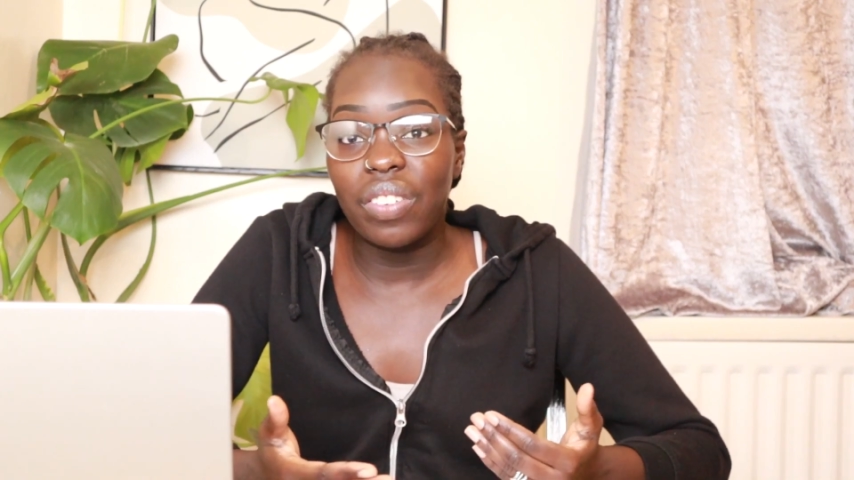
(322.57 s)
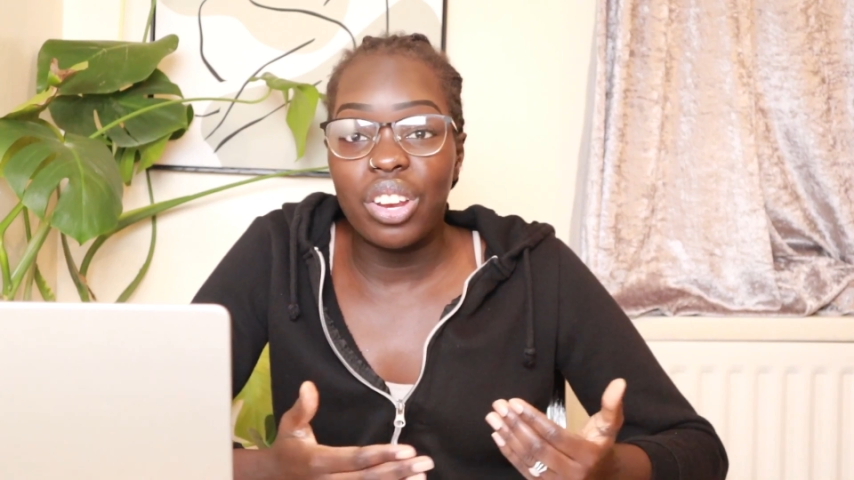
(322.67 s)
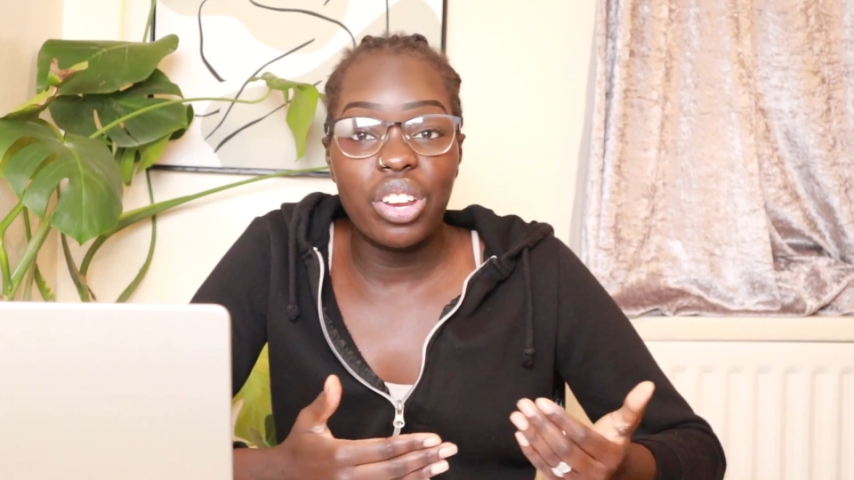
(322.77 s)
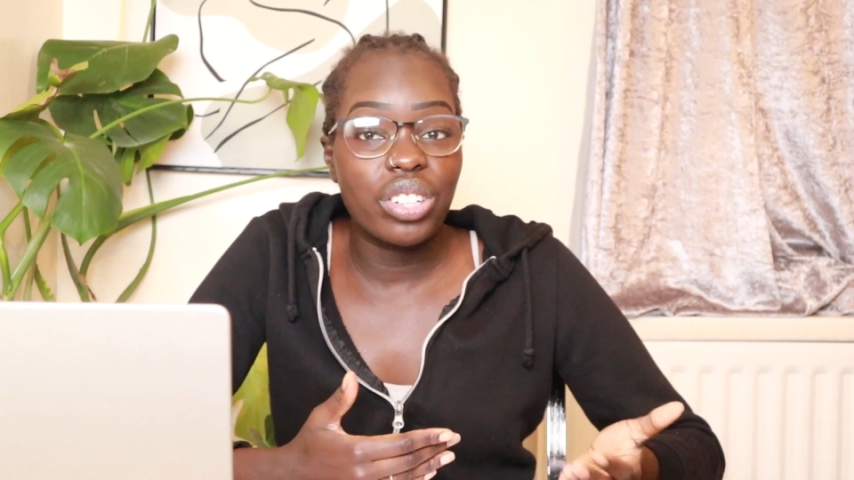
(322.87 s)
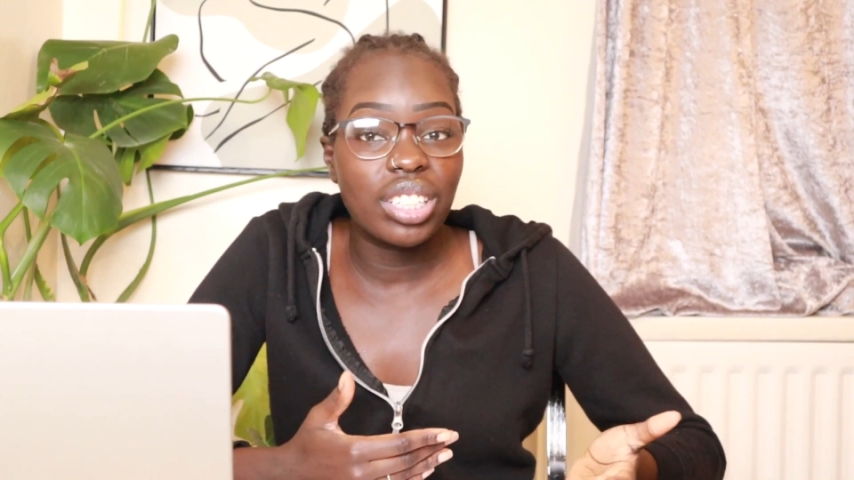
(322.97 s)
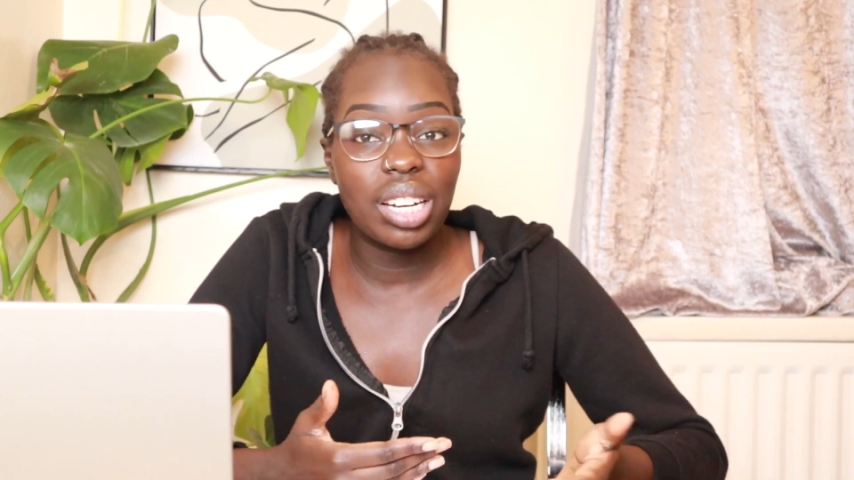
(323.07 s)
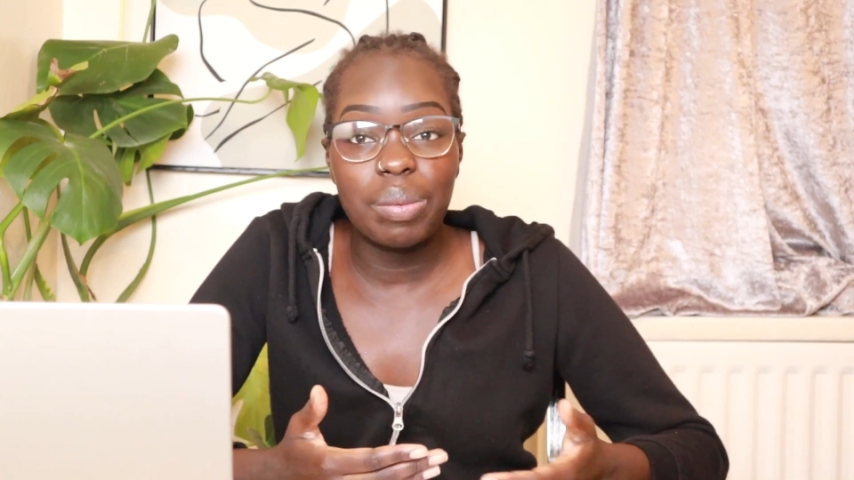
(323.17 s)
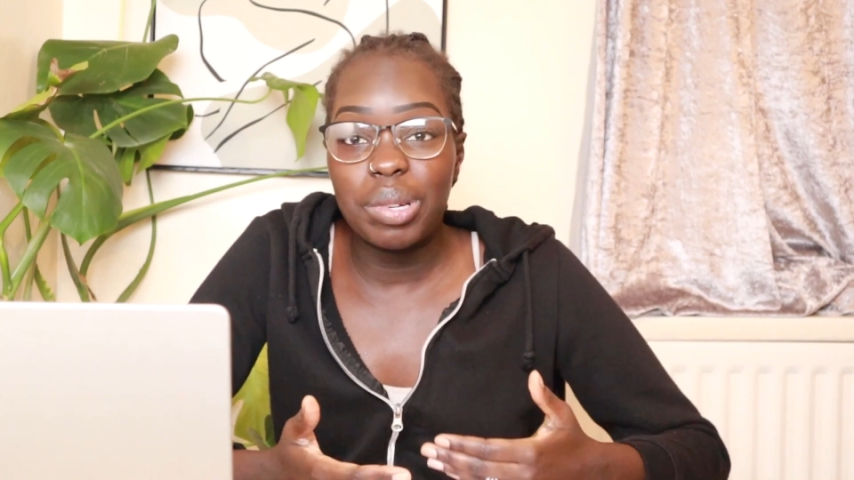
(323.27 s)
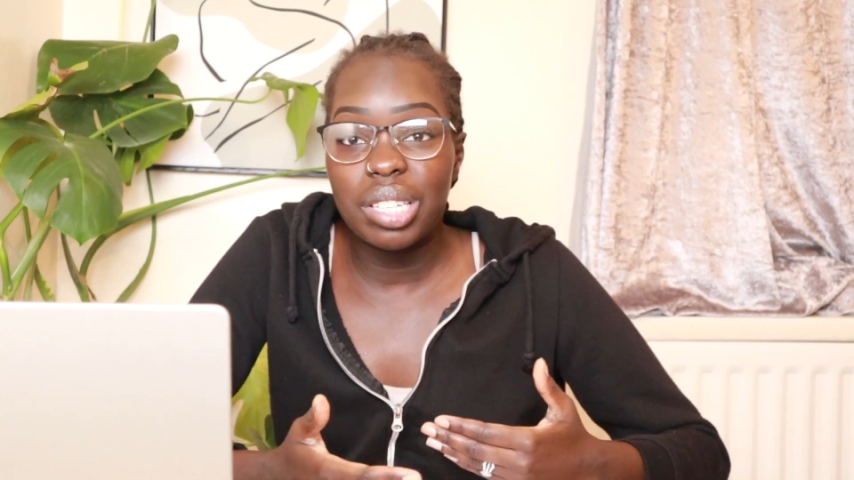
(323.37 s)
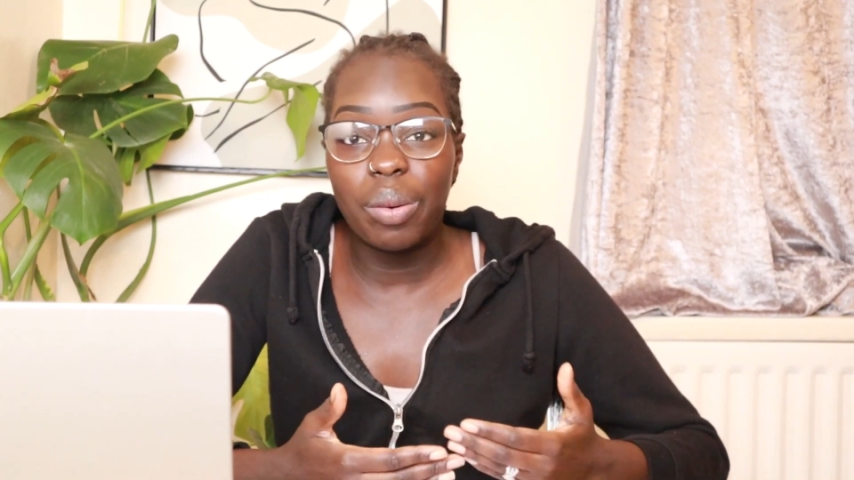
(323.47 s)
and it's going to
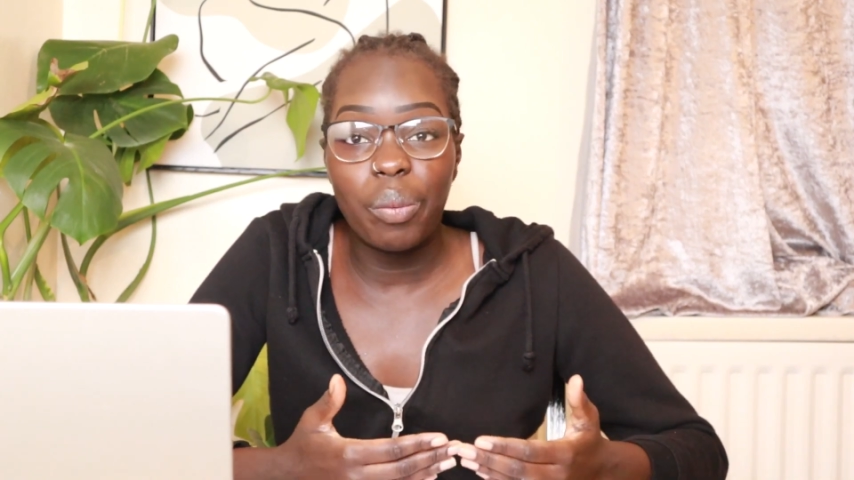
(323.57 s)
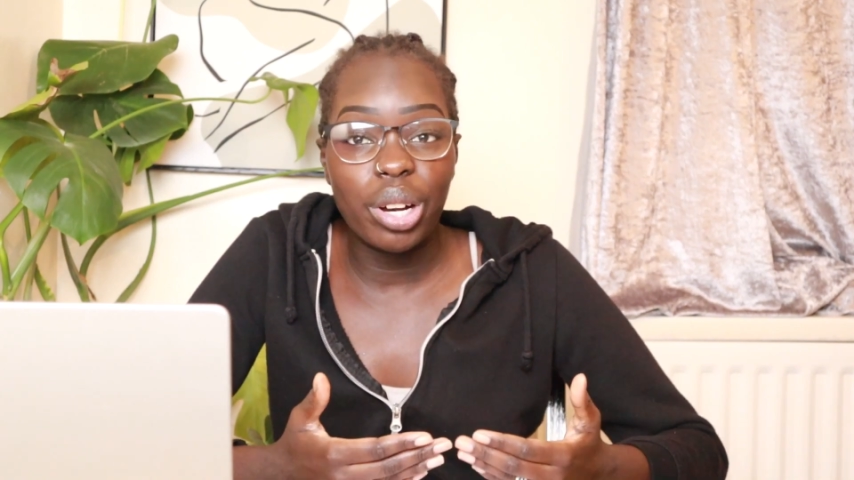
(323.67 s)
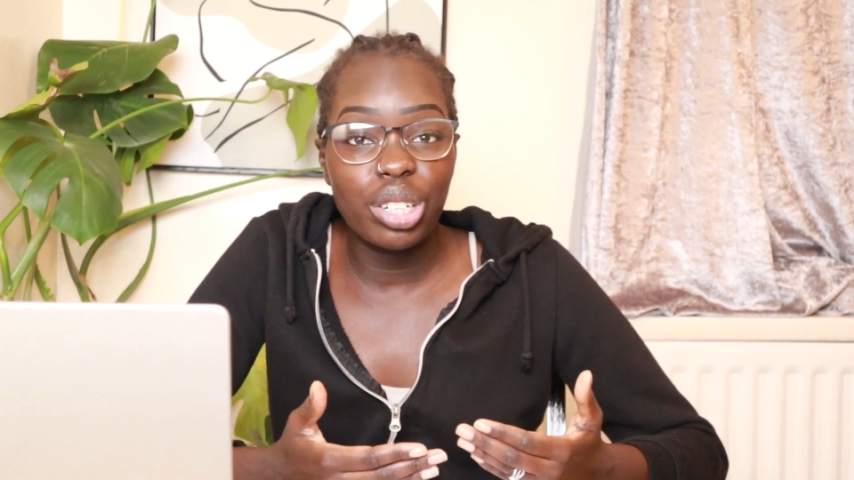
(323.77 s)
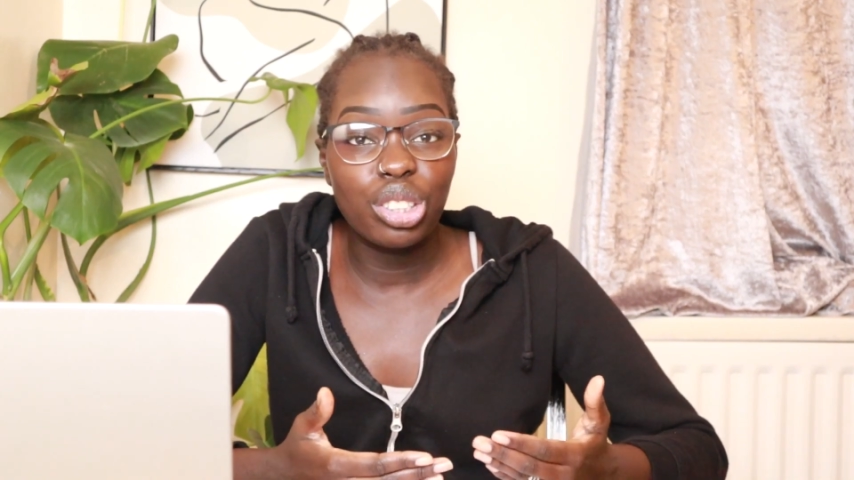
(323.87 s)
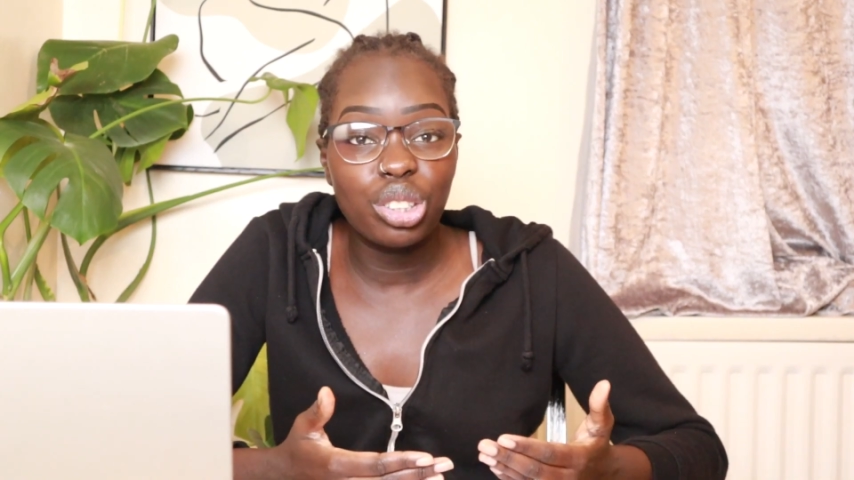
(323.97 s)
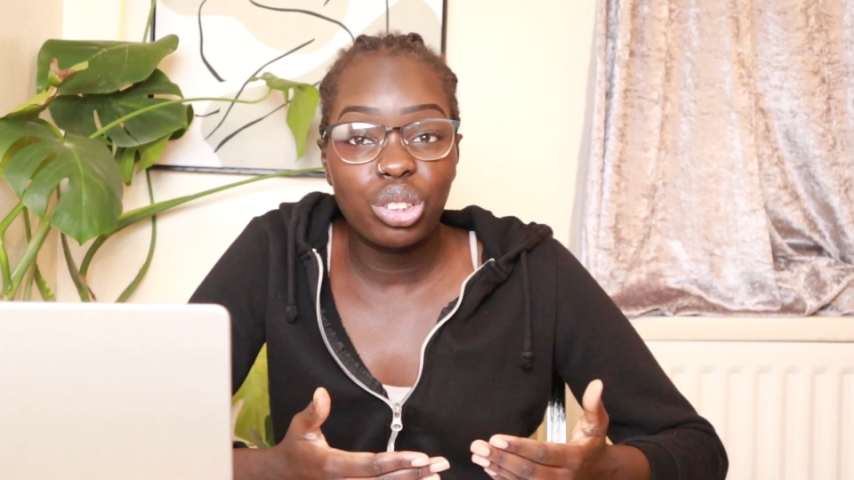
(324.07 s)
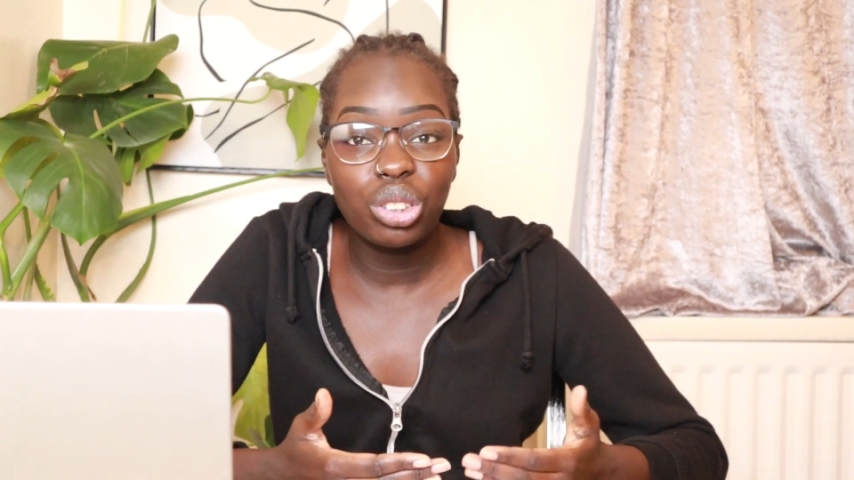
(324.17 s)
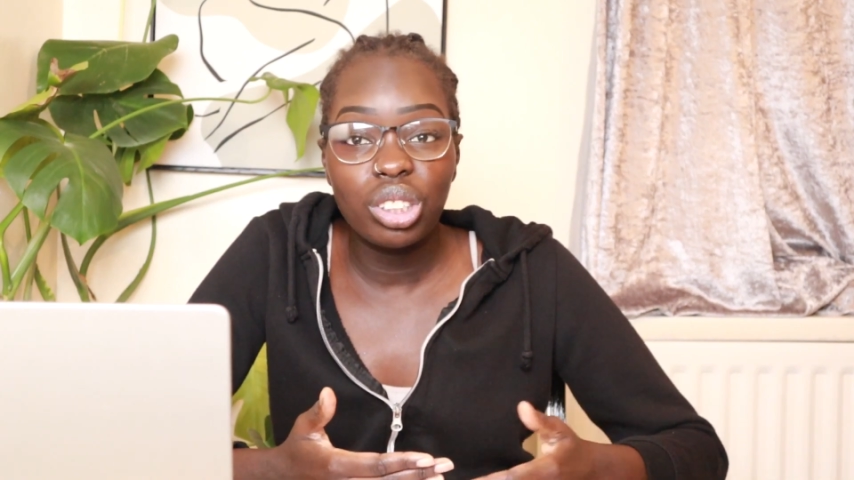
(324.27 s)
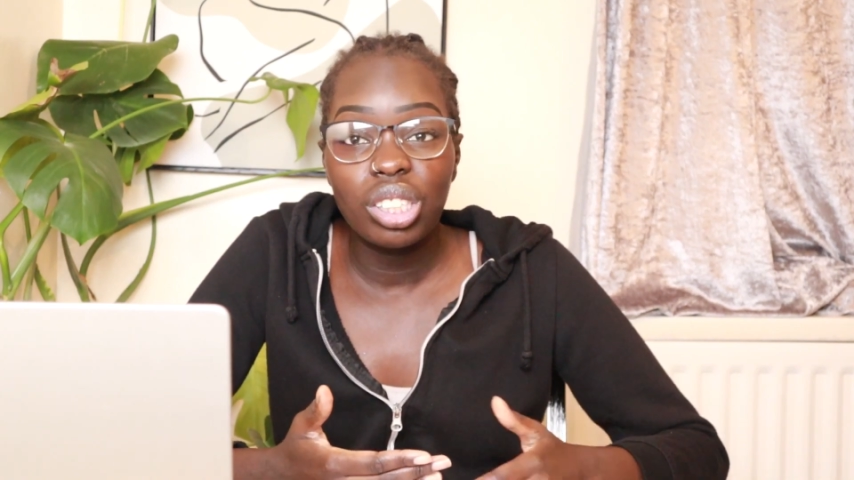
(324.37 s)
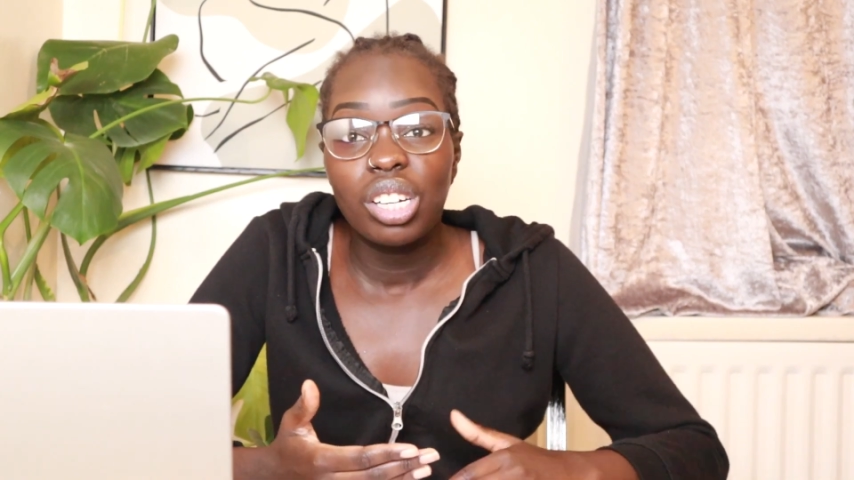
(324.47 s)
be somewhere in
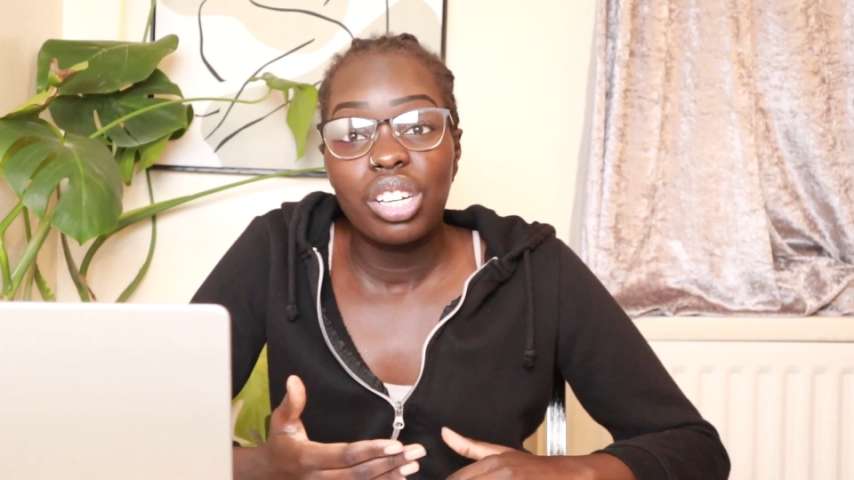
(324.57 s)
June,